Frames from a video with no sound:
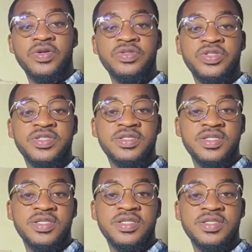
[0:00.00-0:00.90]
All you just
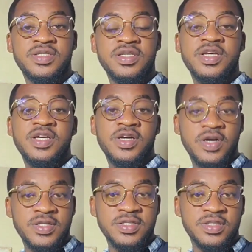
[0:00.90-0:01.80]
need is
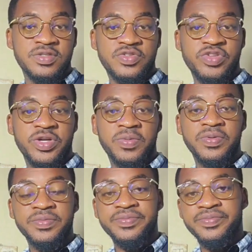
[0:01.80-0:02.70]
oxygen straight up
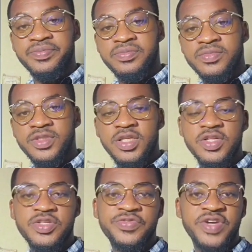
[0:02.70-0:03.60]

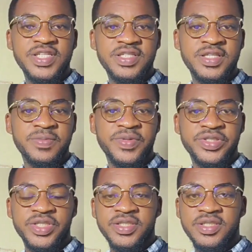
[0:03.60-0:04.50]
to ventilate the
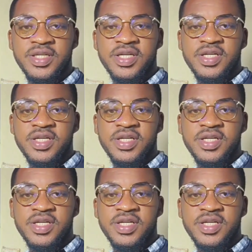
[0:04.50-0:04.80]
patient.